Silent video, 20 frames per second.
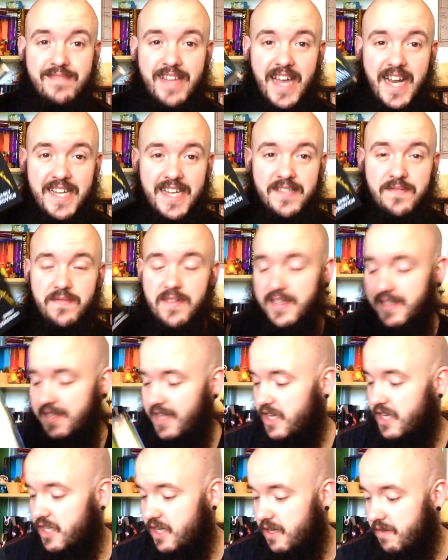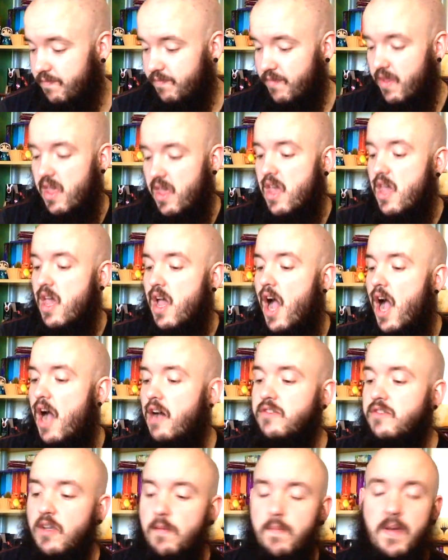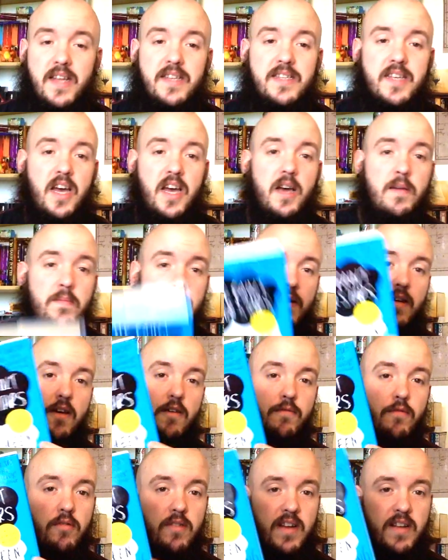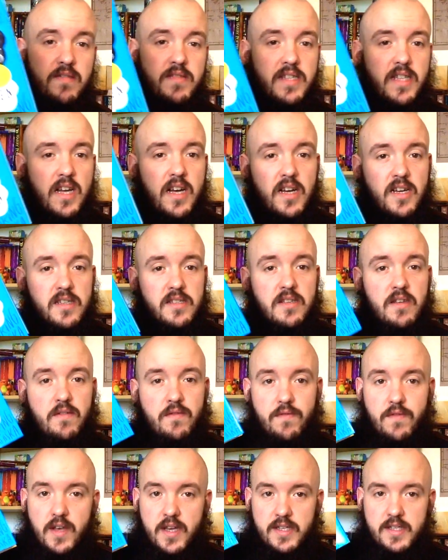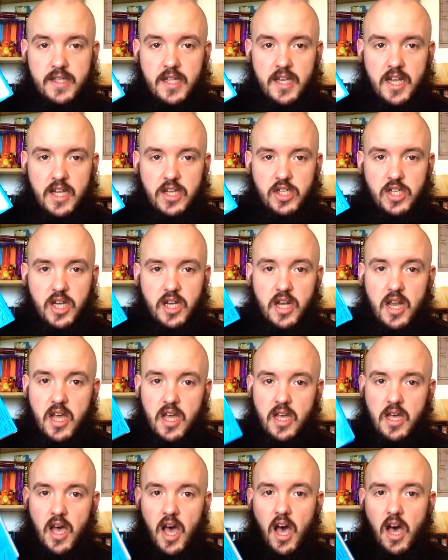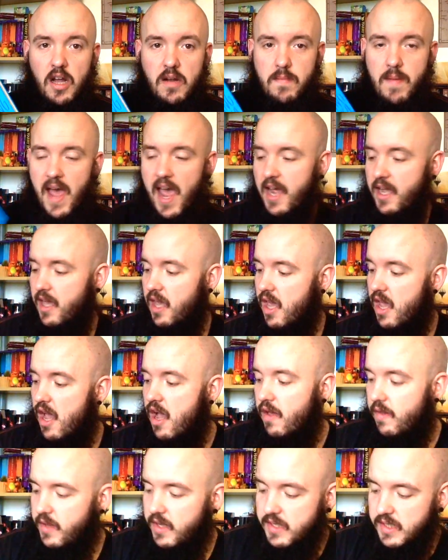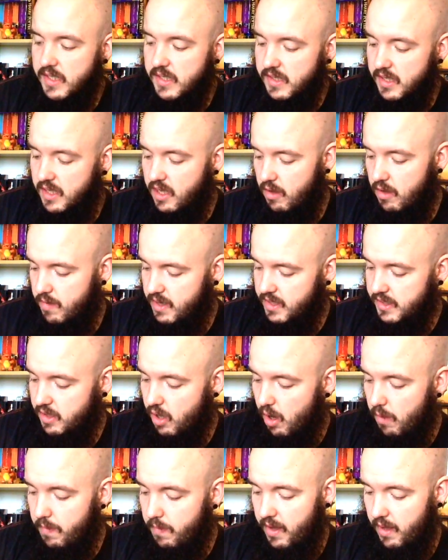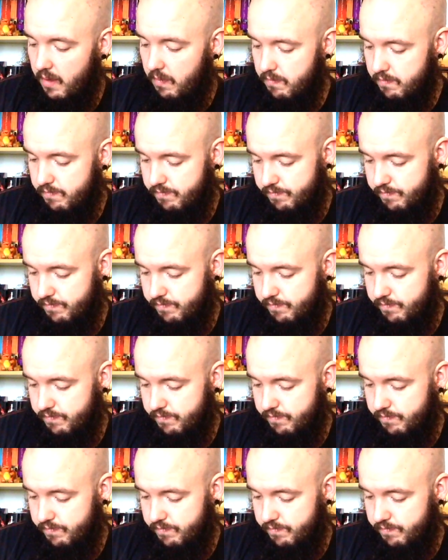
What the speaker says: And it's first edition. I also picked up Fault in Our Stars. First edition. Hardback. This is a US copy.